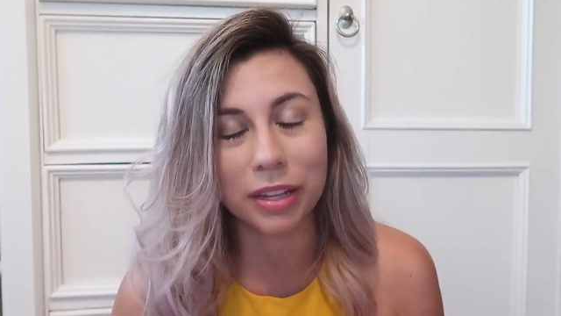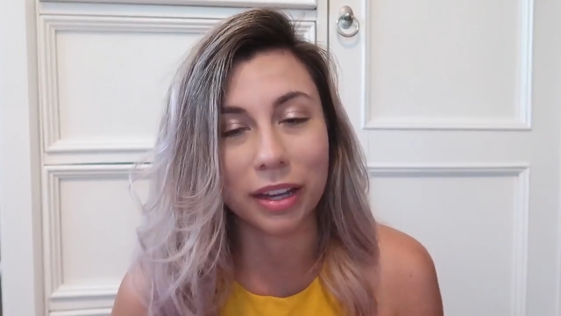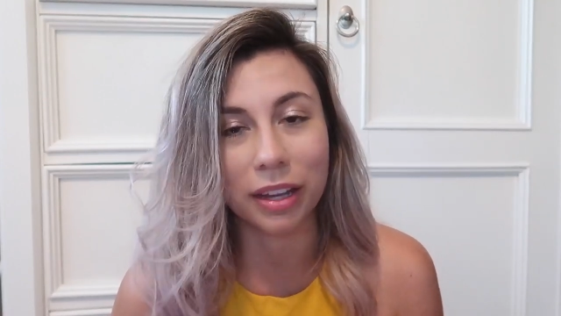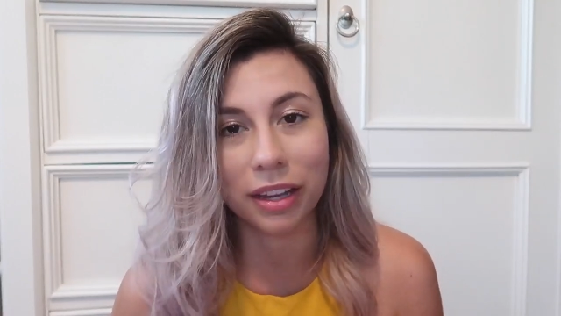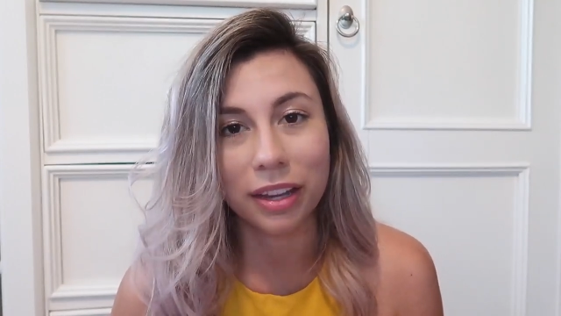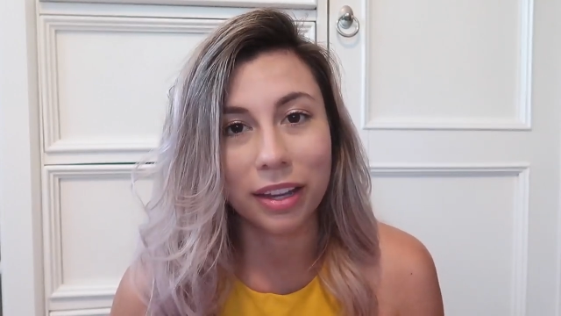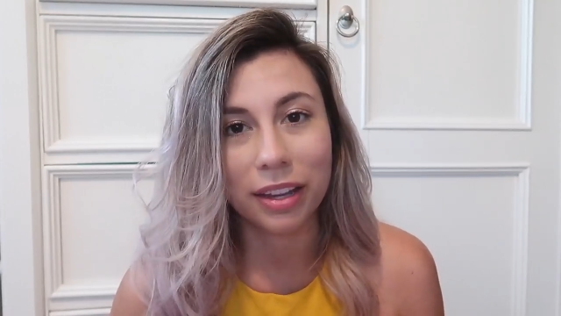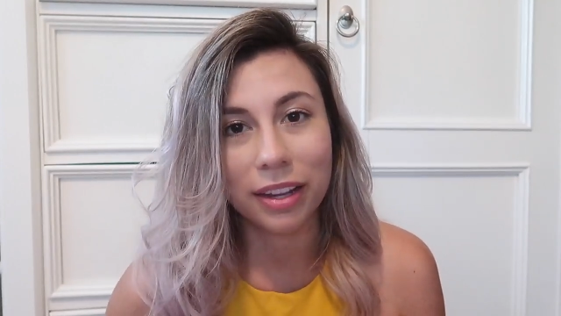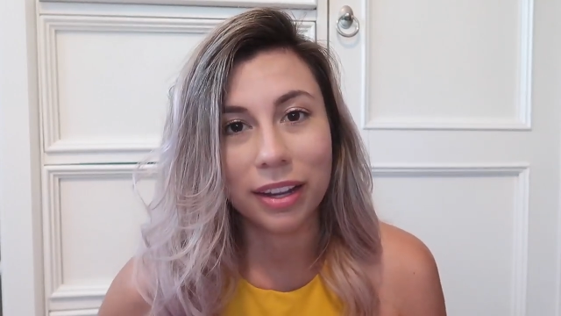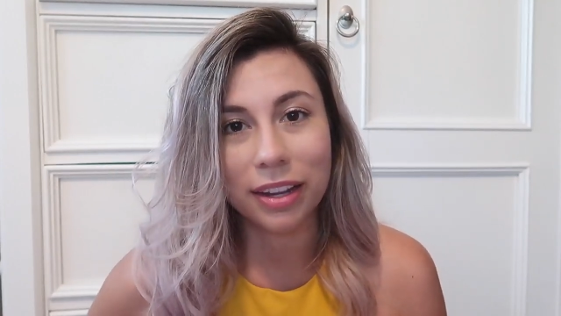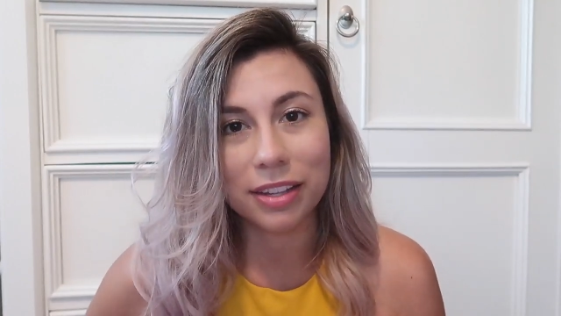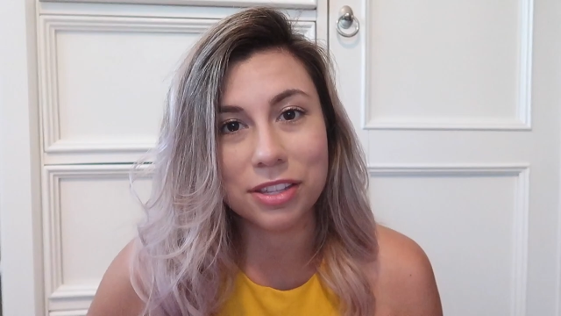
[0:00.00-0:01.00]
like
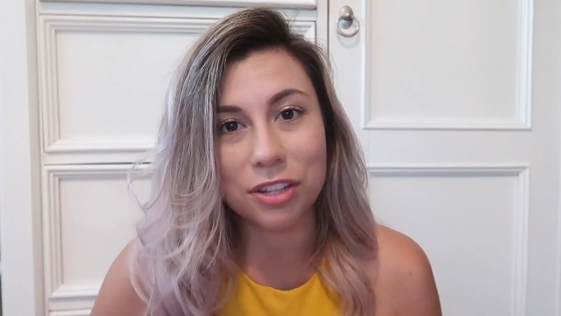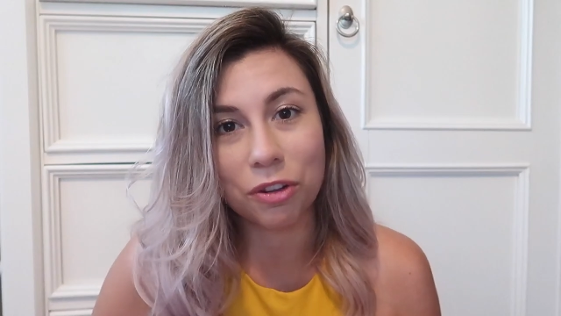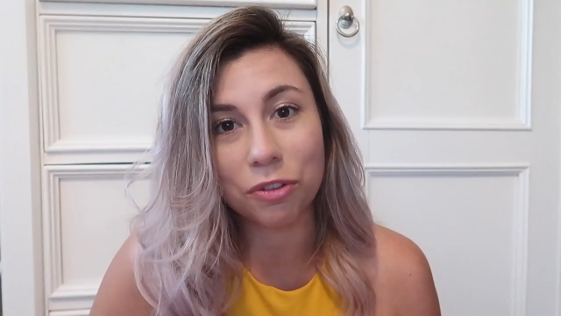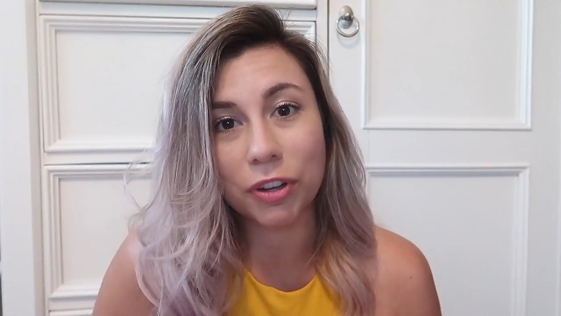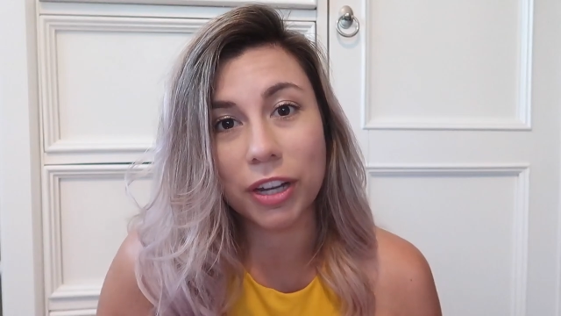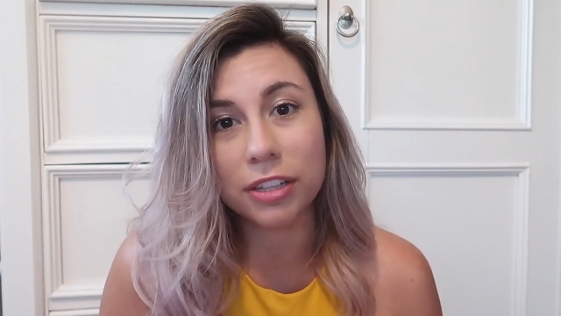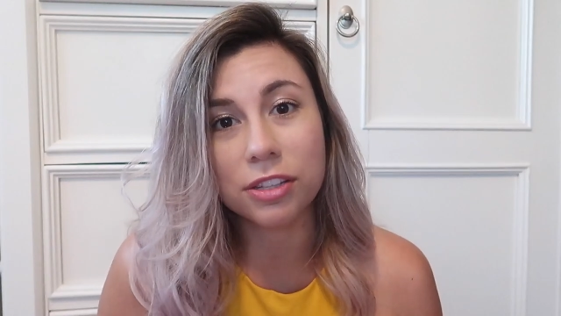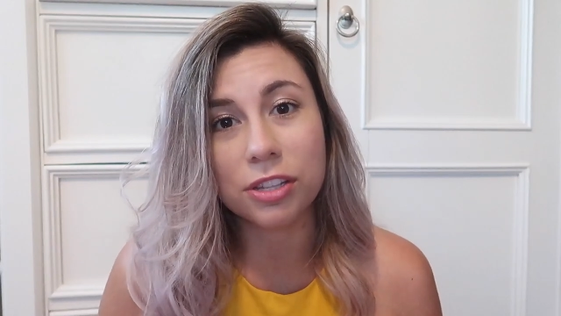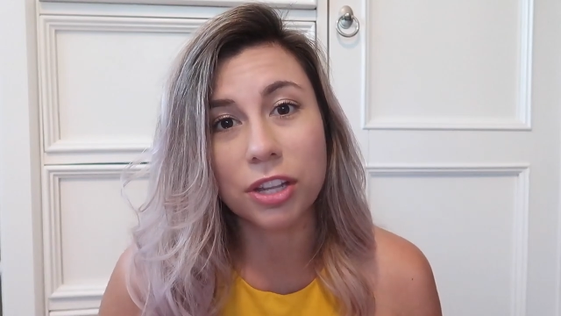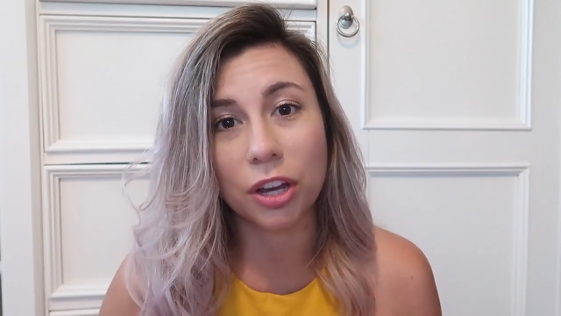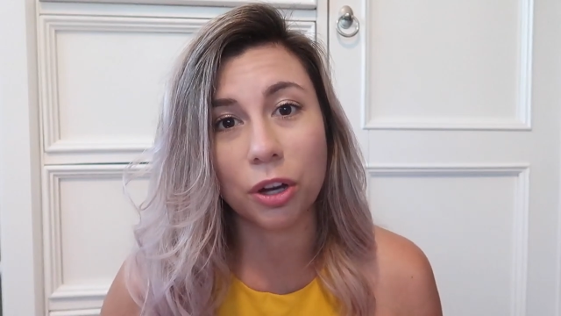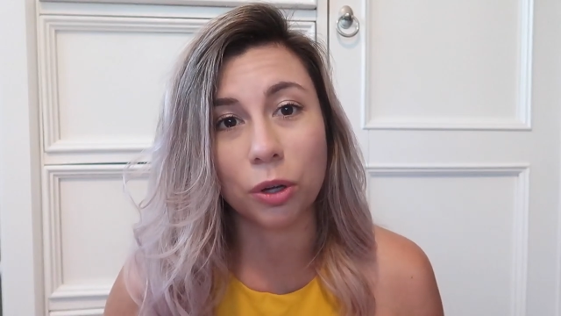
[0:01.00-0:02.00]
it's no fun.
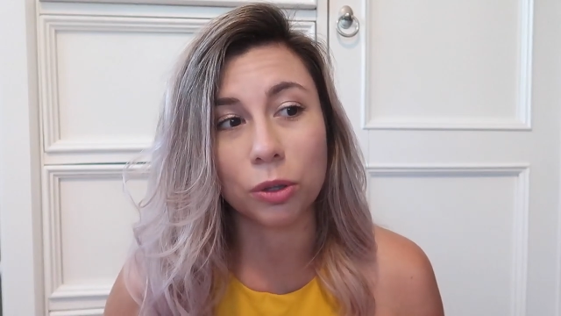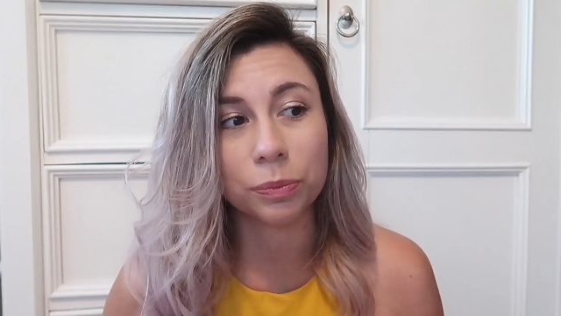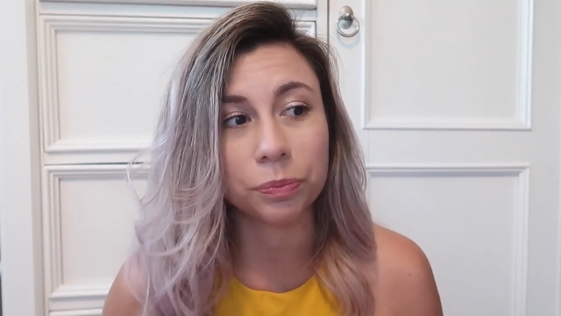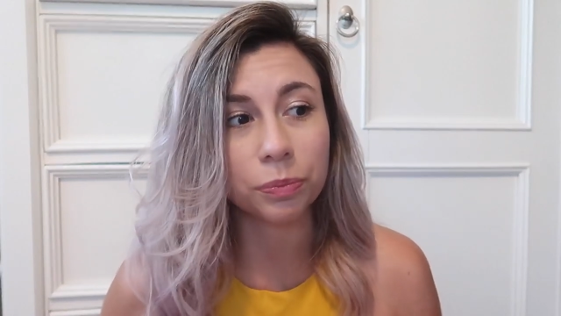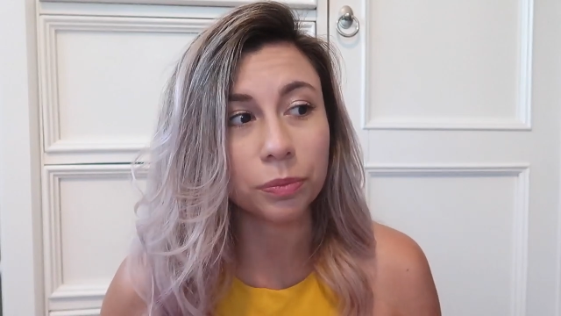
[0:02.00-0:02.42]
So